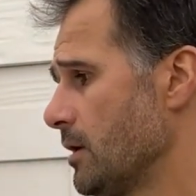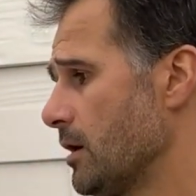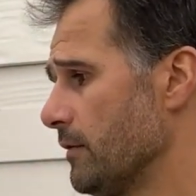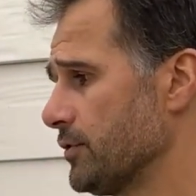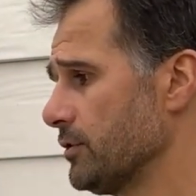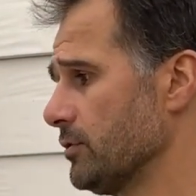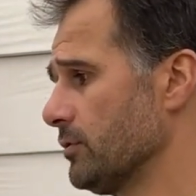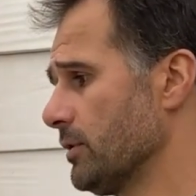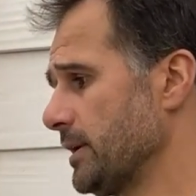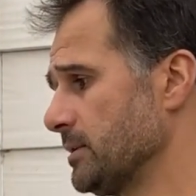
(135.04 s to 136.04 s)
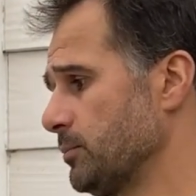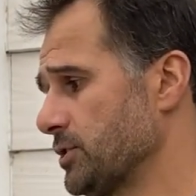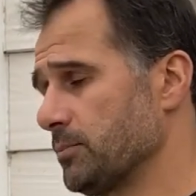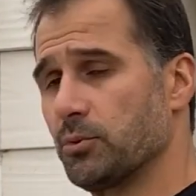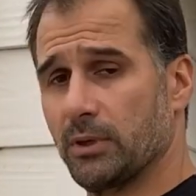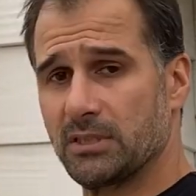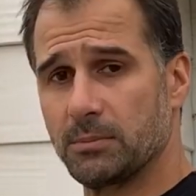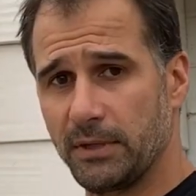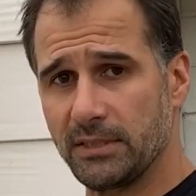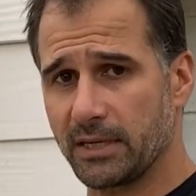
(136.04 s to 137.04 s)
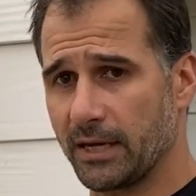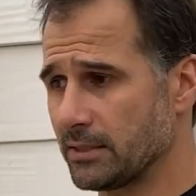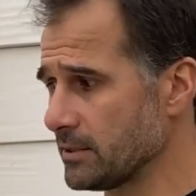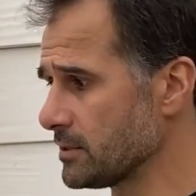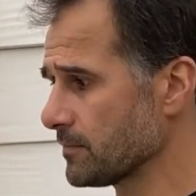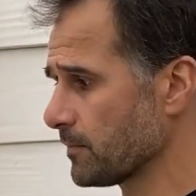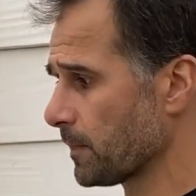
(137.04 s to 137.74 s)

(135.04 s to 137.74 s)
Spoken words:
After your handstand push-ups, we've got speed skaters.